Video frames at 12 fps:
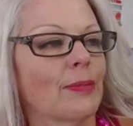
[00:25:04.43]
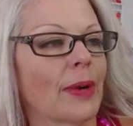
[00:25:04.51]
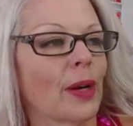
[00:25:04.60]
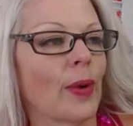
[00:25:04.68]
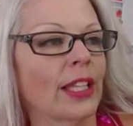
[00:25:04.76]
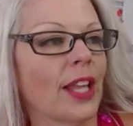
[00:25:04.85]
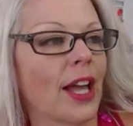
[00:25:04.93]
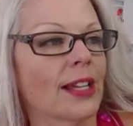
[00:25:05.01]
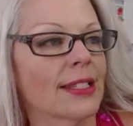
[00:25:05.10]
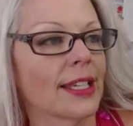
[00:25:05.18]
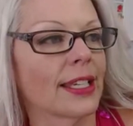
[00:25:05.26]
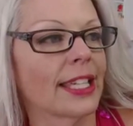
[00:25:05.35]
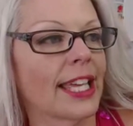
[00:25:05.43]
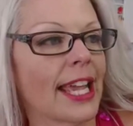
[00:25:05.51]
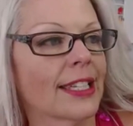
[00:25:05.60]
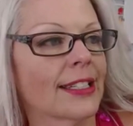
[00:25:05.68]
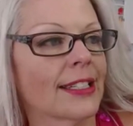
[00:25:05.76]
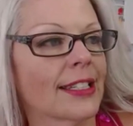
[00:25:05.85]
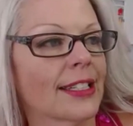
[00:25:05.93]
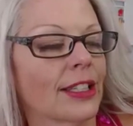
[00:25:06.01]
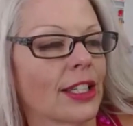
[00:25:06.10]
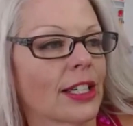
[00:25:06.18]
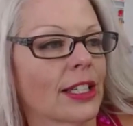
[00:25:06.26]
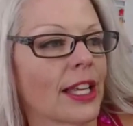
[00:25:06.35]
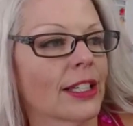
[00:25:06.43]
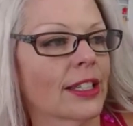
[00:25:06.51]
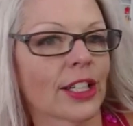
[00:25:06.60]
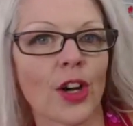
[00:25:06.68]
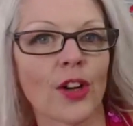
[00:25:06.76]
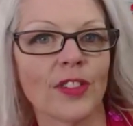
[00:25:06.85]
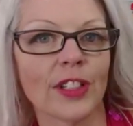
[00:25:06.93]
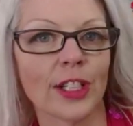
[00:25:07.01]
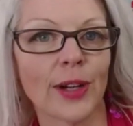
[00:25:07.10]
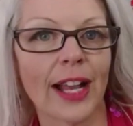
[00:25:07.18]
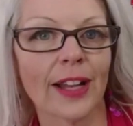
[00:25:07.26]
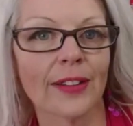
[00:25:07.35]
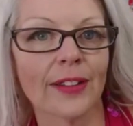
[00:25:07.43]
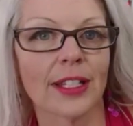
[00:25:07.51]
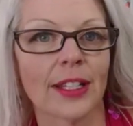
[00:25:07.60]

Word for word: My weight loss gain looked like the COVID graphs.